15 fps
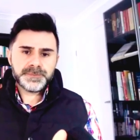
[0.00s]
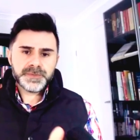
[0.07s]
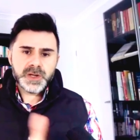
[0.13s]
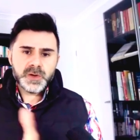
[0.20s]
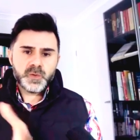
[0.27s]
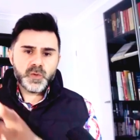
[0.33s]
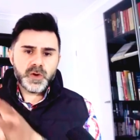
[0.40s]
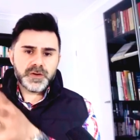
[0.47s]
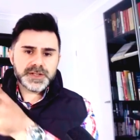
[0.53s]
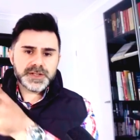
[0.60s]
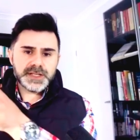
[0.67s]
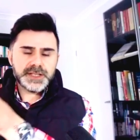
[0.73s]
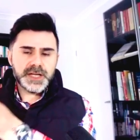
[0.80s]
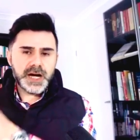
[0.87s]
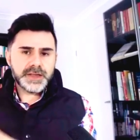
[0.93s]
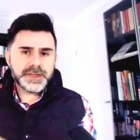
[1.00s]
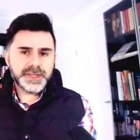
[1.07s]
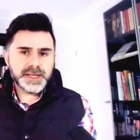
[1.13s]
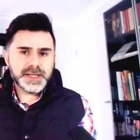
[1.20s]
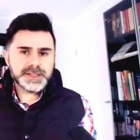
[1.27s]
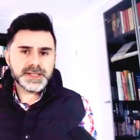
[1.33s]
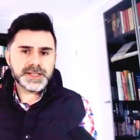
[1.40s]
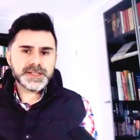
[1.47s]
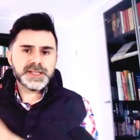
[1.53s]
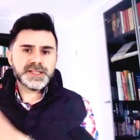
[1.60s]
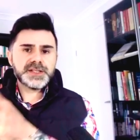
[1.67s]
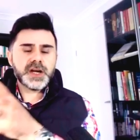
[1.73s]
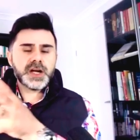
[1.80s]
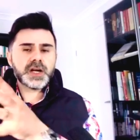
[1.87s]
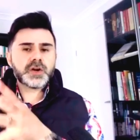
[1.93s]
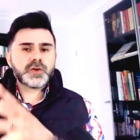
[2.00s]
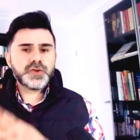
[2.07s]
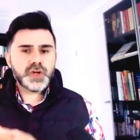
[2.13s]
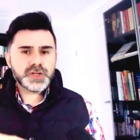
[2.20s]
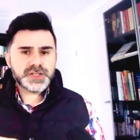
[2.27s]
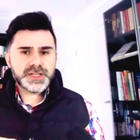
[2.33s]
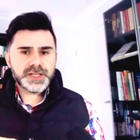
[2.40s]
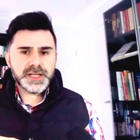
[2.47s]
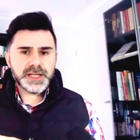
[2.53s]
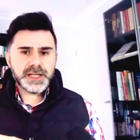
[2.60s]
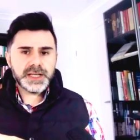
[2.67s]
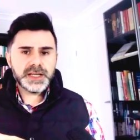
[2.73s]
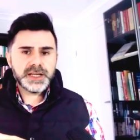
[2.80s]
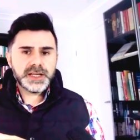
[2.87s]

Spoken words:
Whereas the diathesis and diachronicity